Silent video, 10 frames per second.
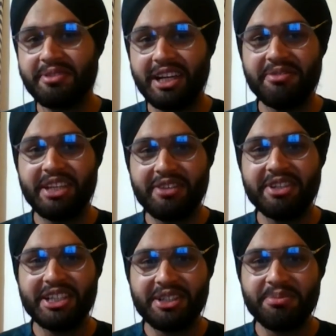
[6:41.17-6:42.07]
I've
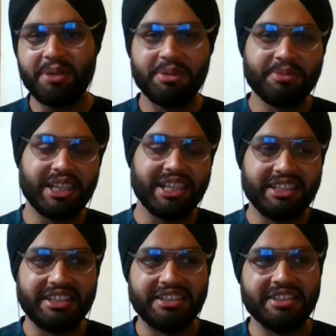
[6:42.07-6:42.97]
never done problems like
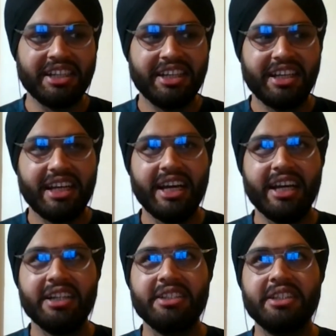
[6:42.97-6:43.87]
this.
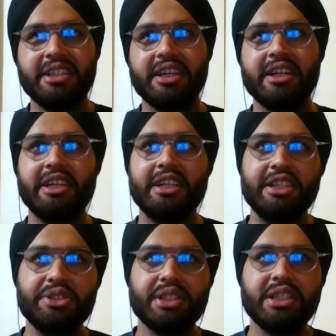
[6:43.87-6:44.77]
And
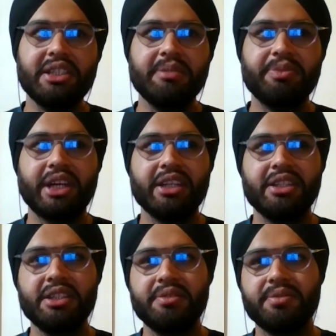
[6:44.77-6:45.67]
initially, I
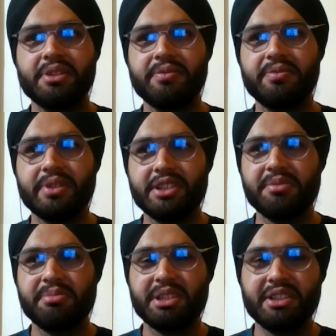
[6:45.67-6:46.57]
think for the
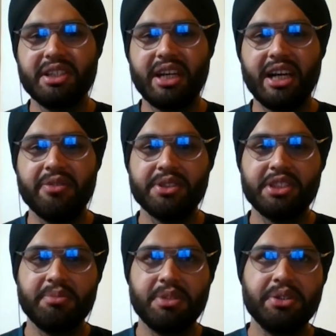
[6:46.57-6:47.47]
first month, I
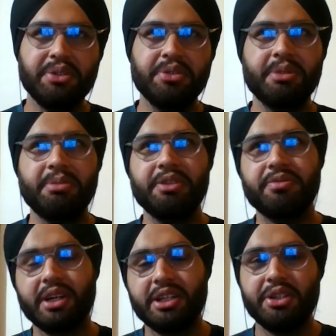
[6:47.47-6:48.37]
was able to do
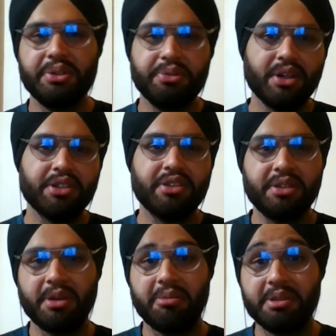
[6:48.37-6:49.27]
maybe 1, 2, or
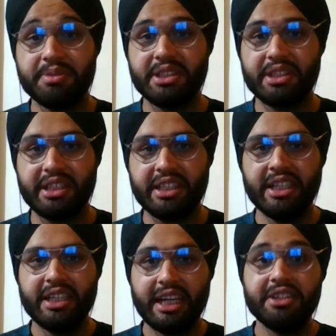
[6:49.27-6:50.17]
3 problems in a day.
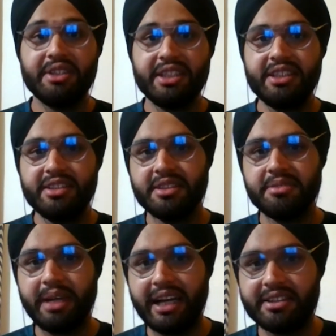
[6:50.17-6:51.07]
And 3 is
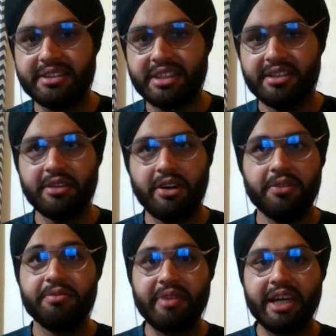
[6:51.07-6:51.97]
a max
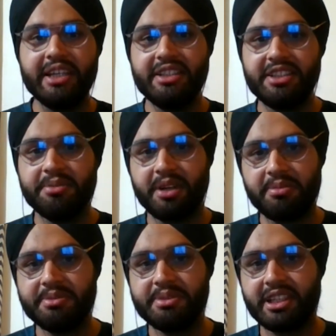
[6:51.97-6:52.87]
of very easy
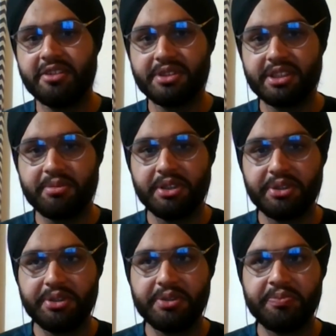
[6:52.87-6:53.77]
problems that I was able
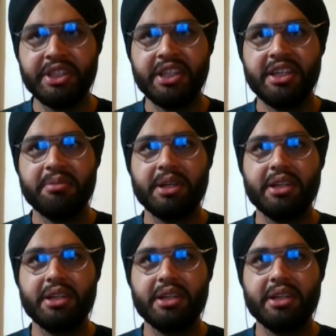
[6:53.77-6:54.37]
to do. Mm-hmm.